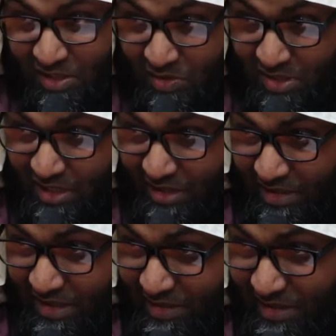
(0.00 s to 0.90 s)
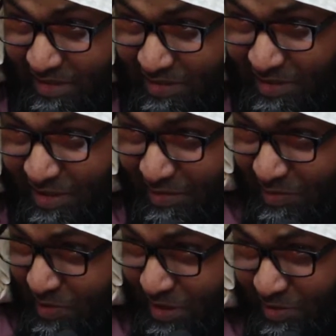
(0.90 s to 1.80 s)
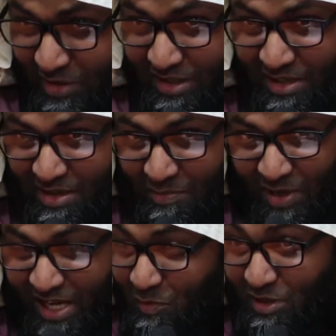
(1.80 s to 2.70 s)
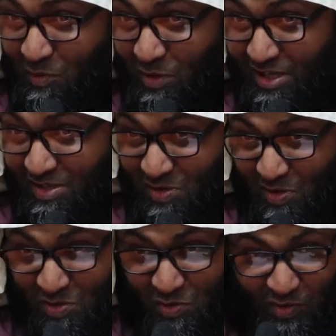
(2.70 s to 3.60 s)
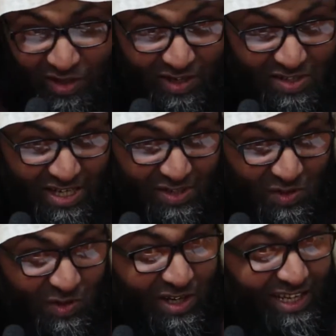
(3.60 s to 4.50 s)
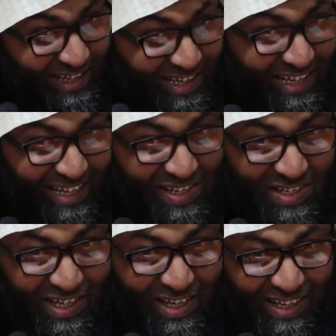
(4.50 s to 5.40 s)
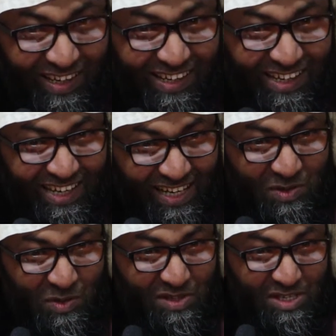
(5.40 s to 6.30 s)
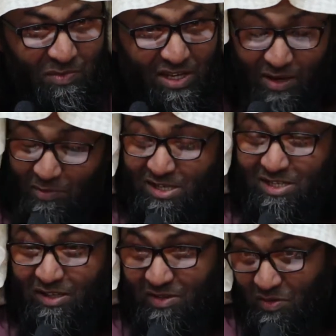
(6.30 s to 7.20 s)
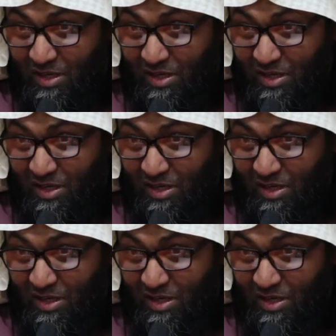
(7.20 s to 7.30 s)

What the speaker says: You see the playing with the words, those who would understand slowly, inshallah, it would be something amazing